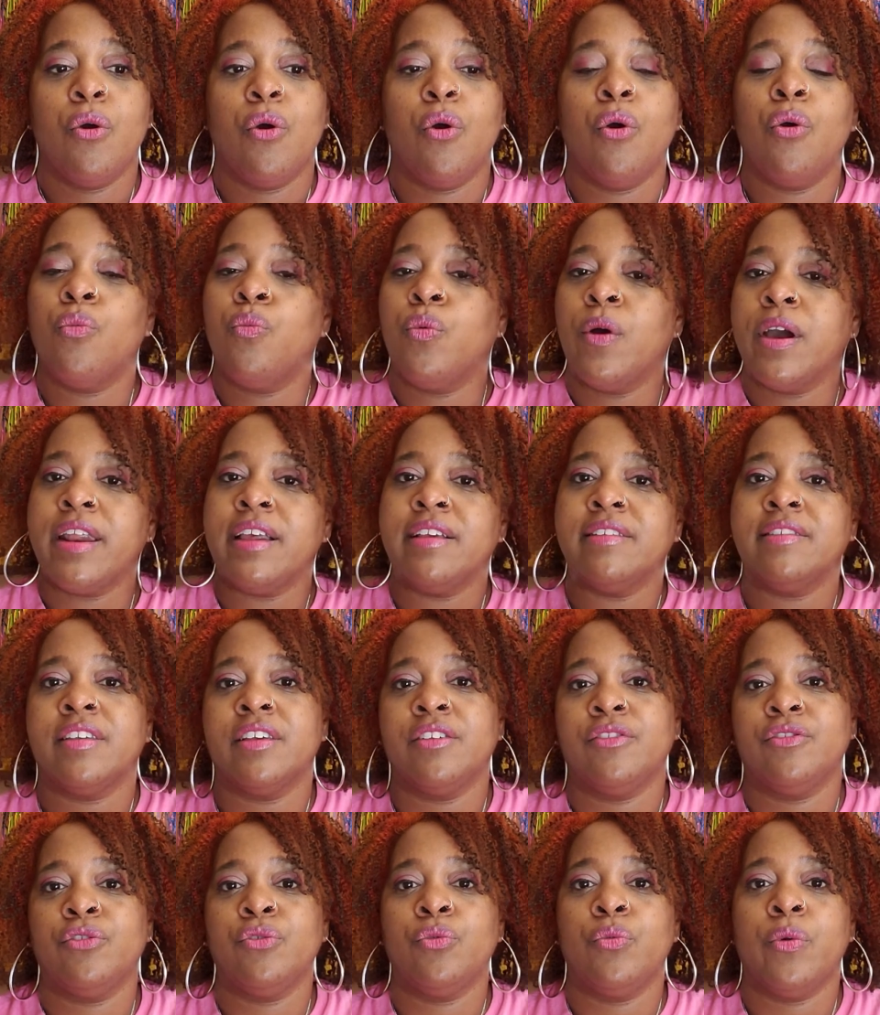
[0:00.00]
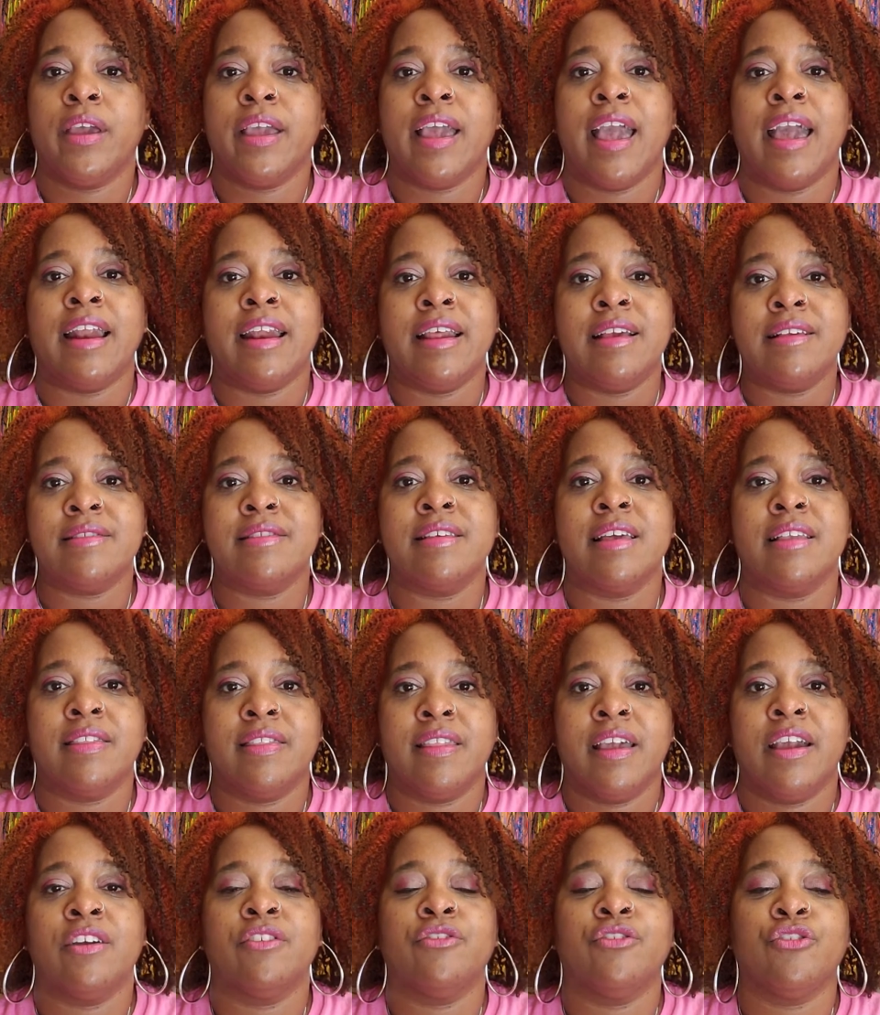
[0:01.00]
Or what is it doing and is it
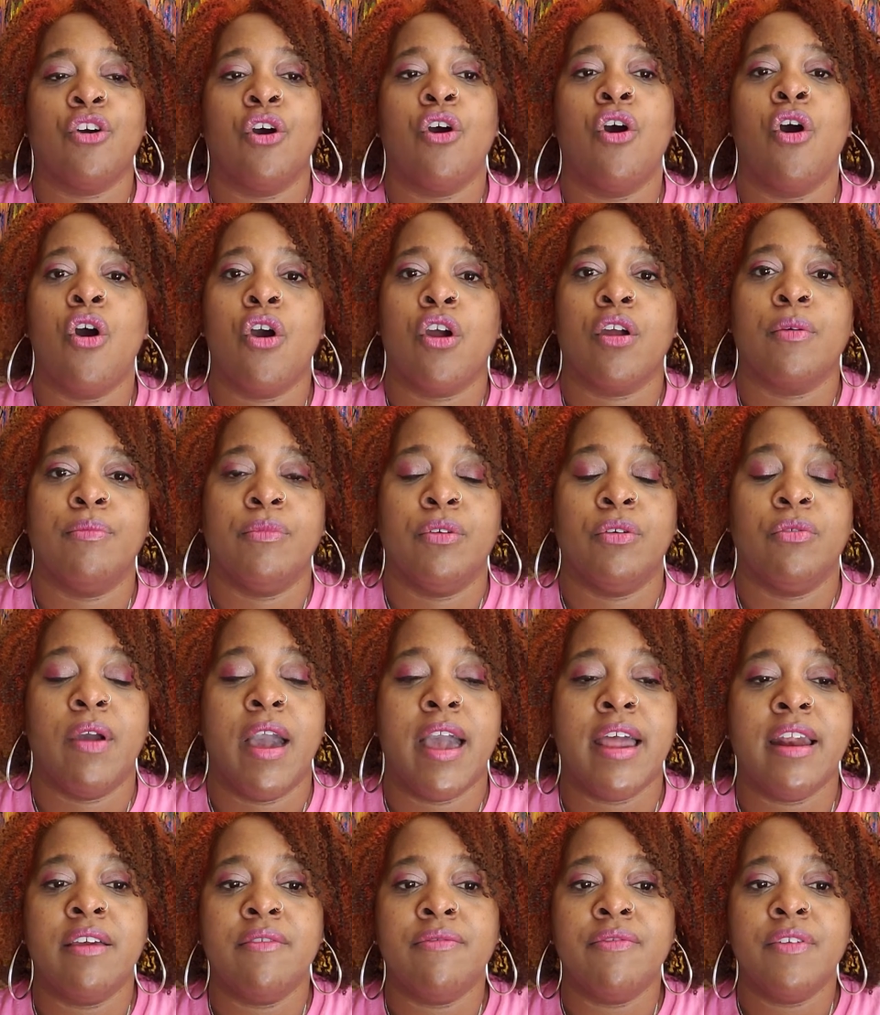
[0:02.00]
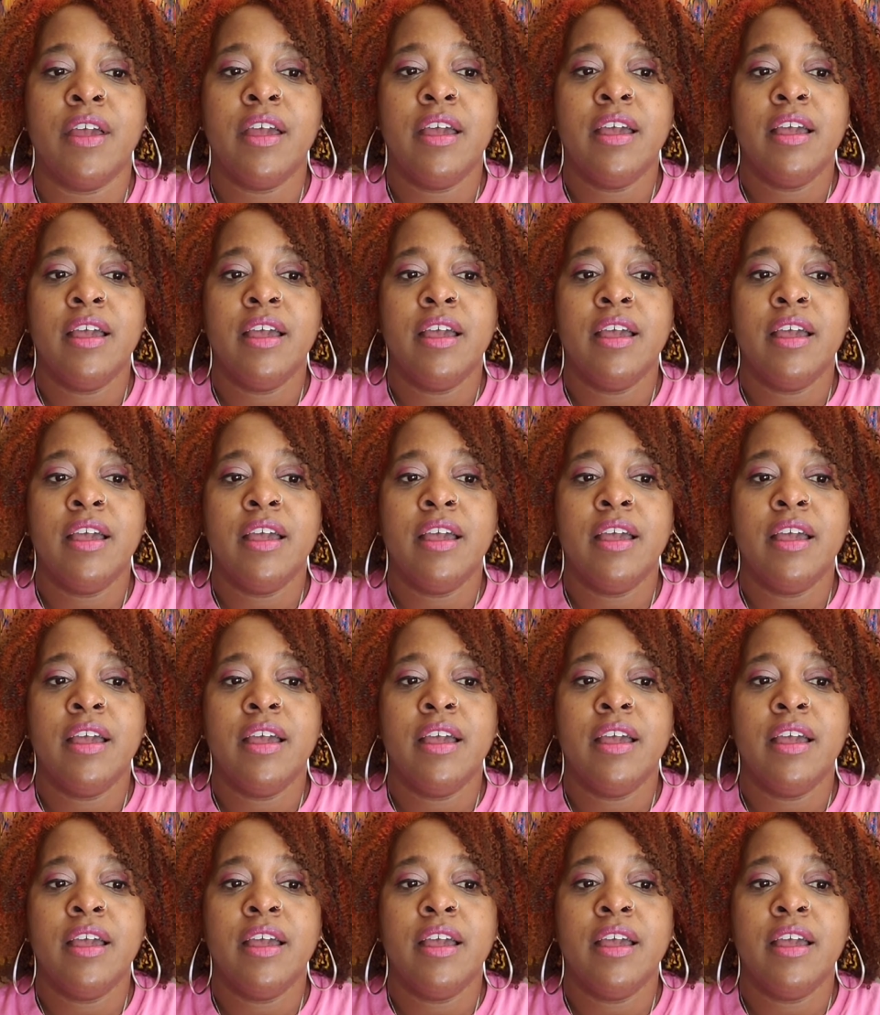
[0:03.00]
there to harm you? And if